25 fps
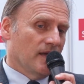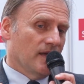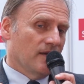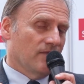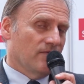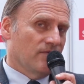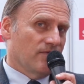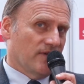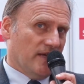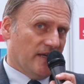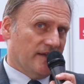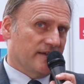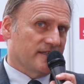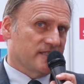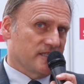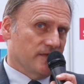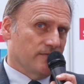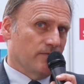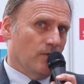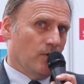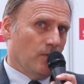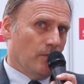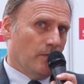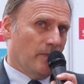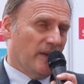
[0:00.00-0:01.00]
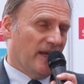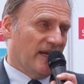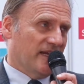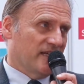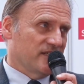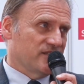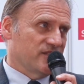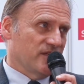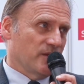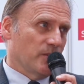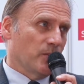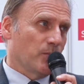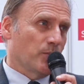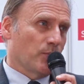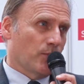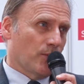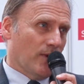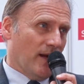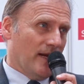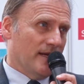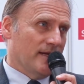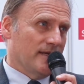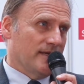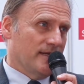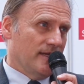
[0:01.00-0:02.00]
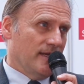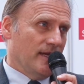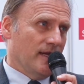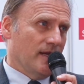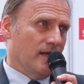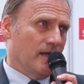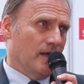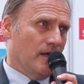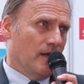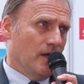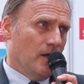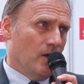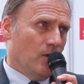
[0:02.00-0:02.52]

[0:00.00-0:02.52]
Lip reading: flexible packaging printing